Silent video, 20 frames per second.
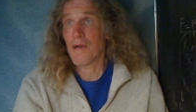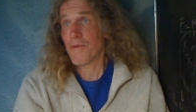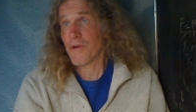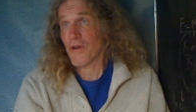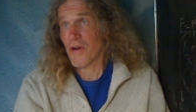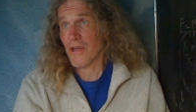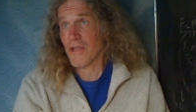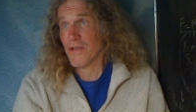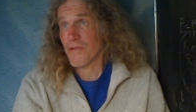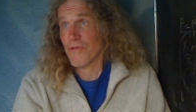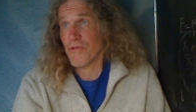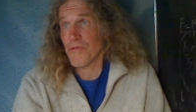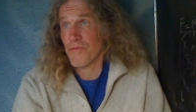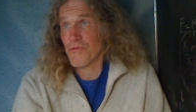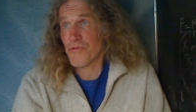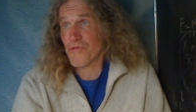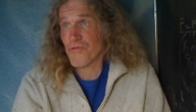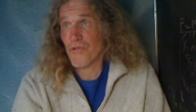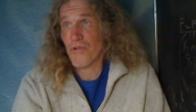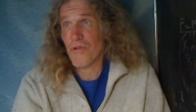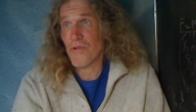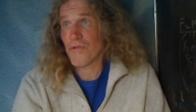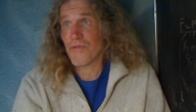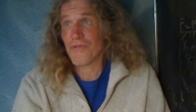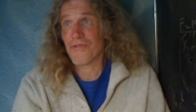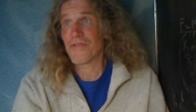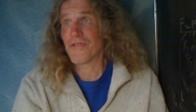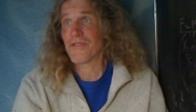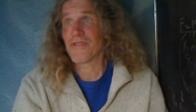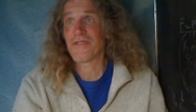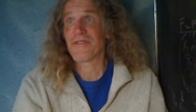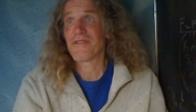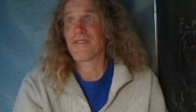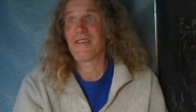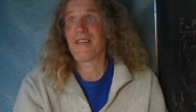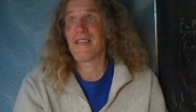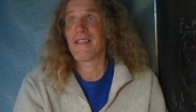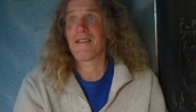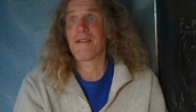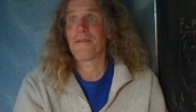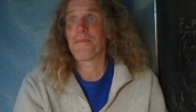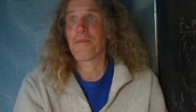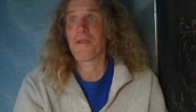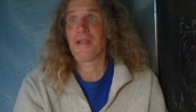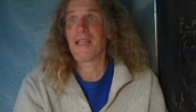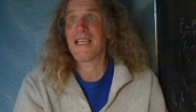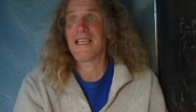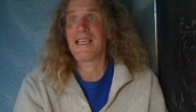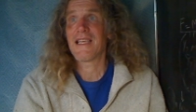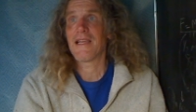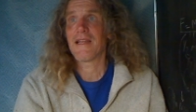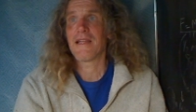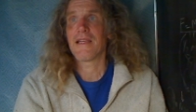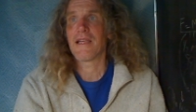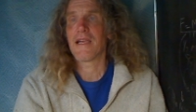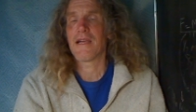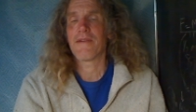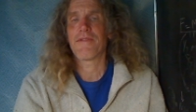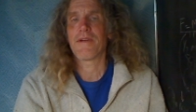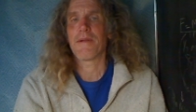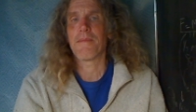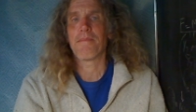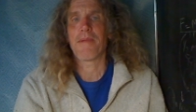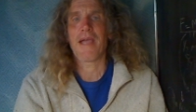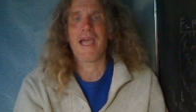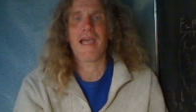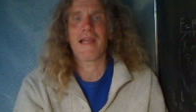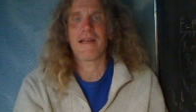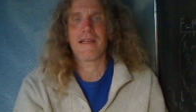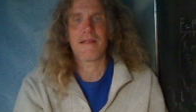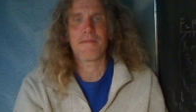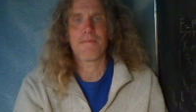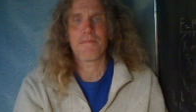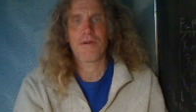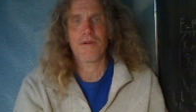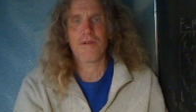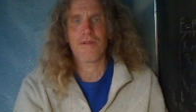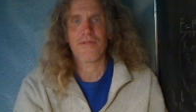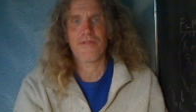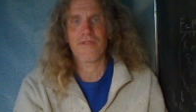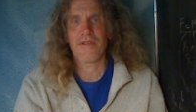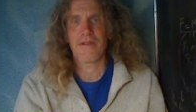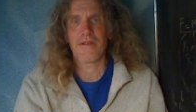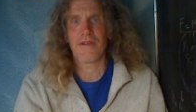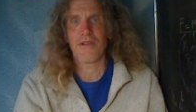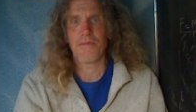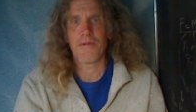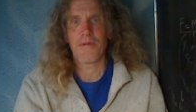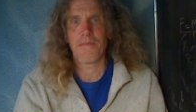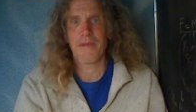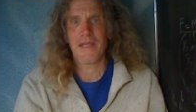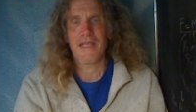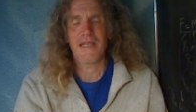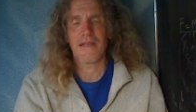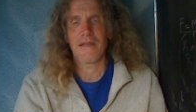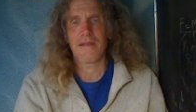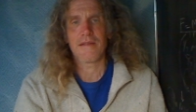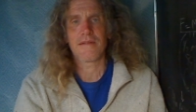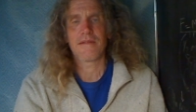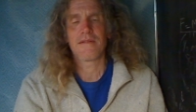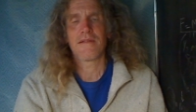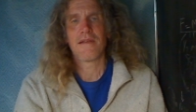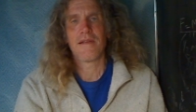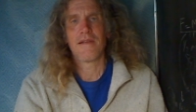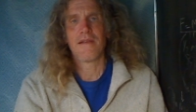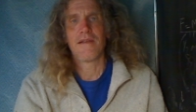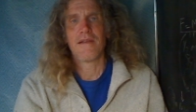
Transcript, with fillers: And I would argue you trolls are just sitting there placating every bad impulse in human beings.